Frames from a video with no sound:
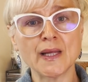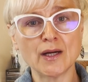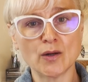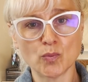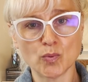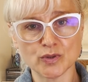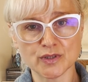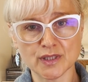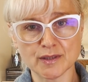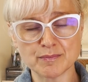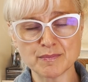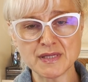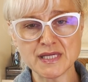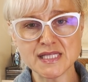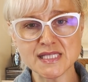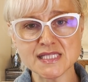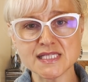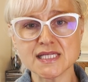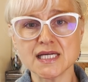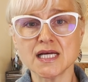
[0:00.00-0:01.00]
What it
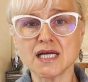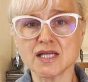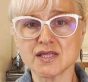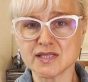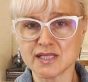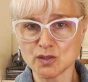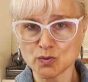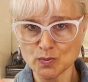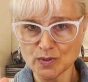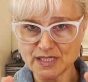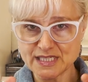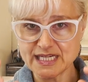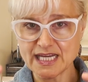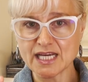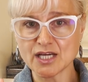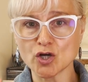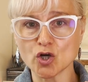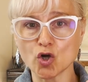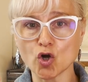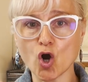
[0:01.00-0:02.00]
means that we
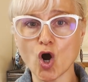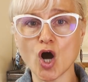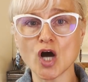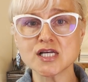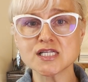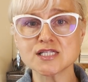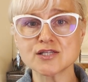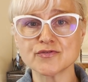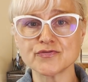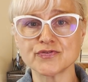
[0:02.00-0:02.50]
take a cost of